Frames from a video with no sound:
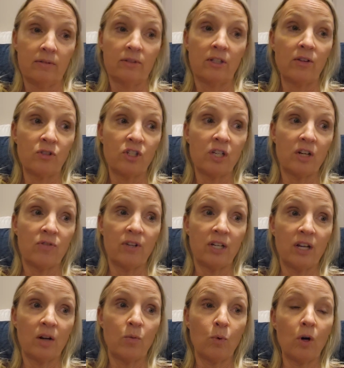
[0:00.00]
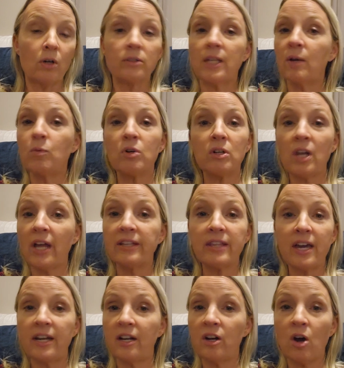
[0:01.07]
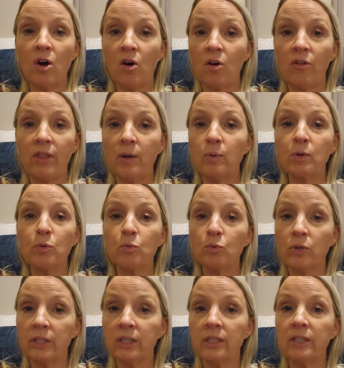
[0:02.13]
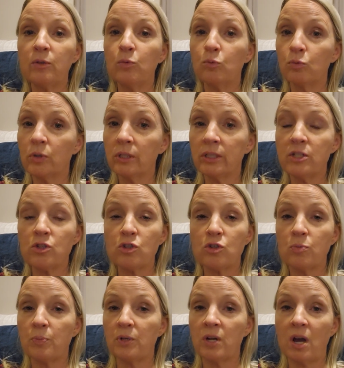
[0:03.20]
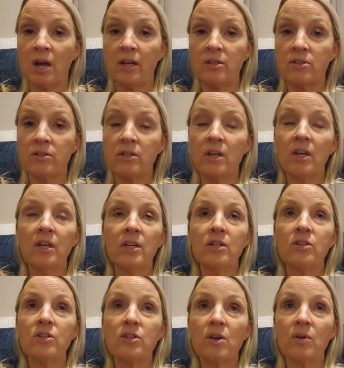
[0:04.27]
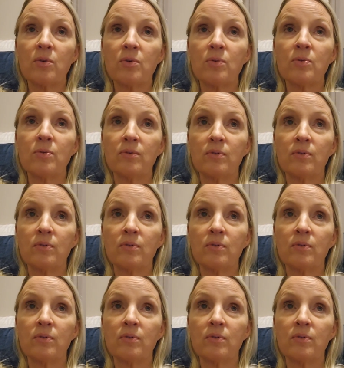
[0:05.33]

tough shit if it doesn't work. They weren't like that at all. They were really, really super nice. So